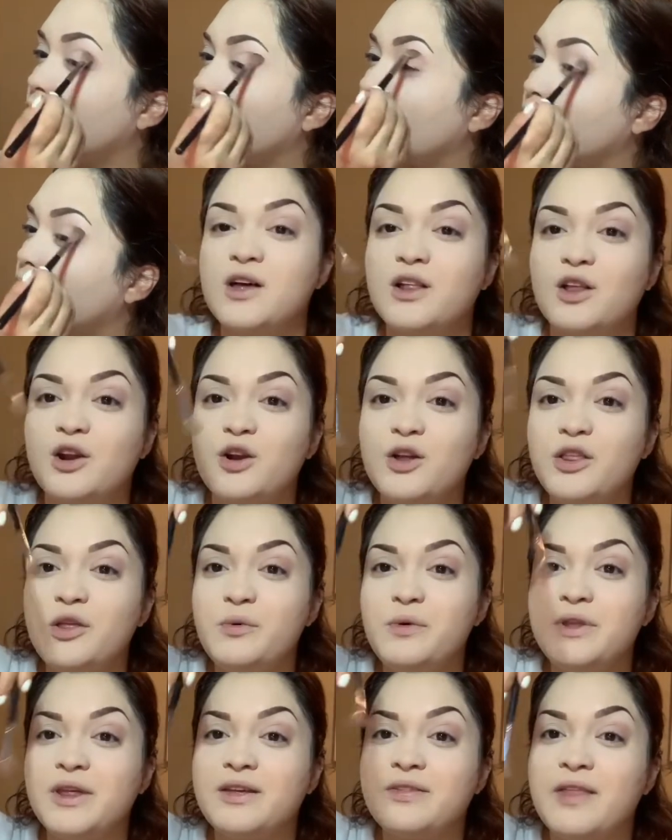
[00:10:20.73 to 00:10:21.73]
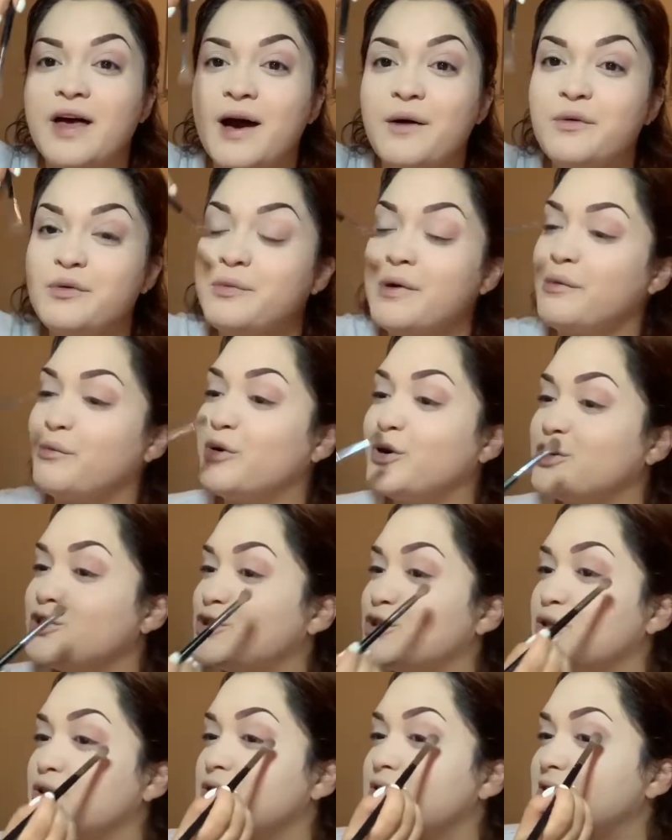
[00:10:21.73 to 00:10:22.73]
I literally went like that with my brush
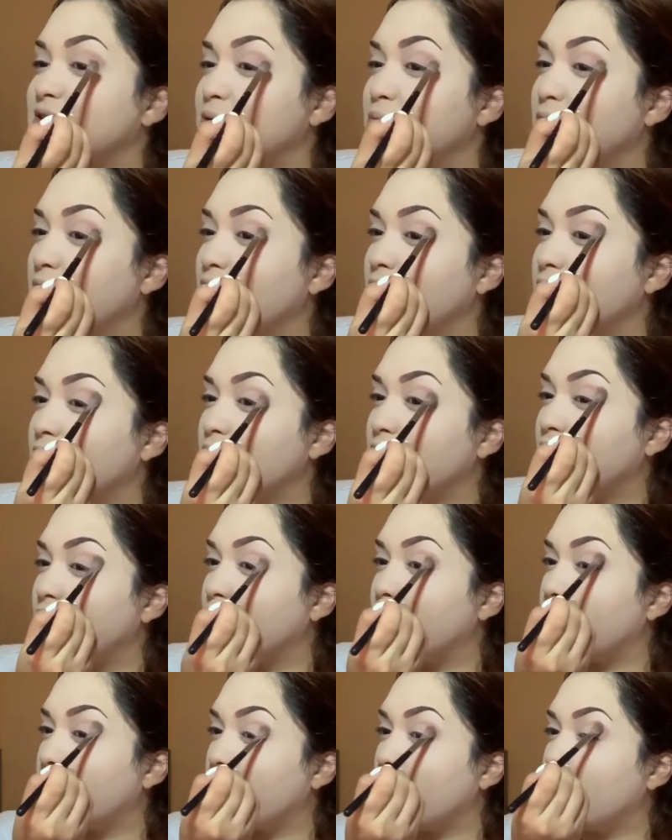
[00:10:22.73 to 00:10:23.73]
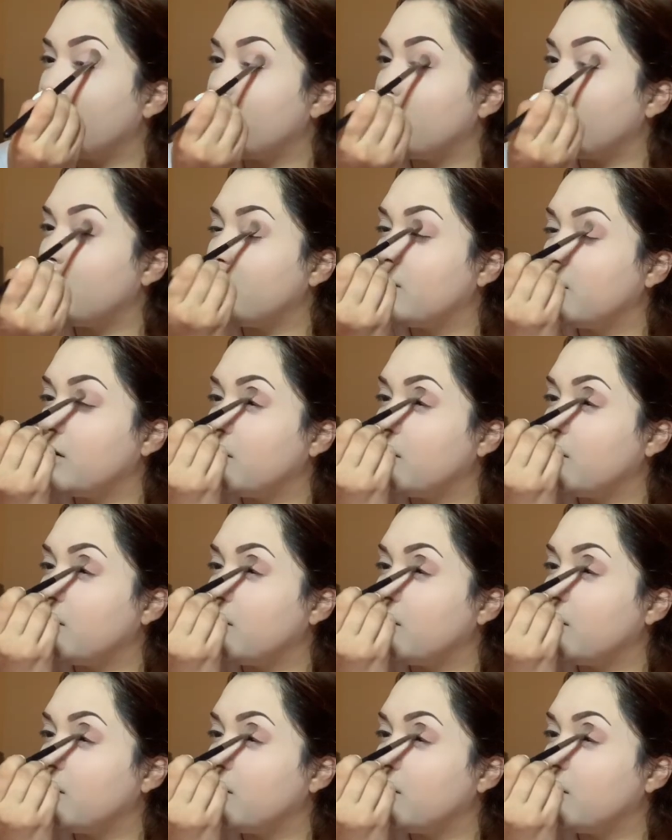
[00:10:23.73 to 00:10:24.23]
and some color came out.